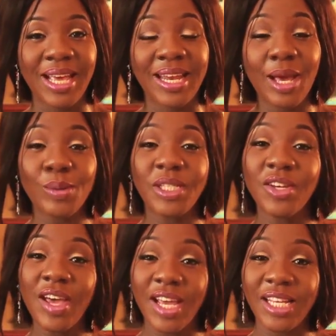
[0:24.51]
Now it's still
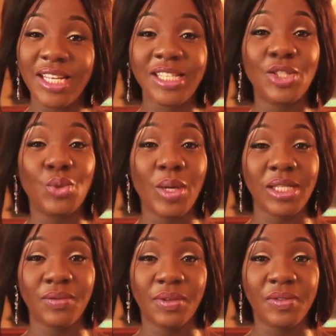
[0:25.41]
early days in
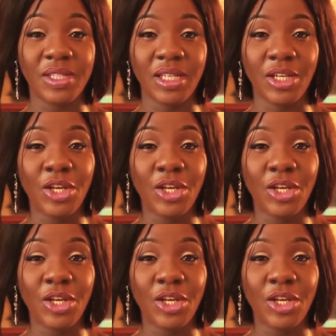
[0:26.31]
2015,